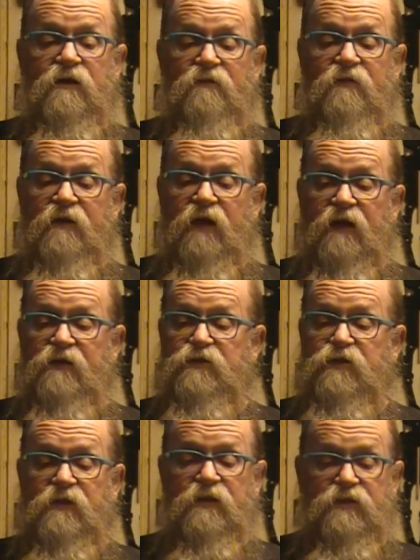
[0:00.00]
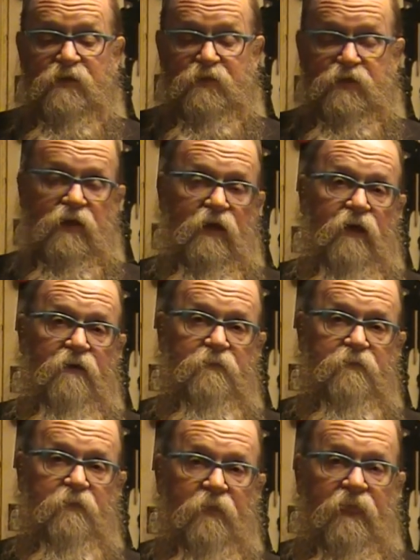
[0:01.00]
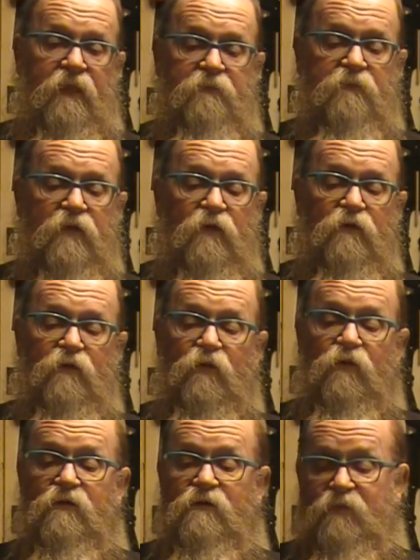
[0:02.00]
of an ancient Egyptian god. We'll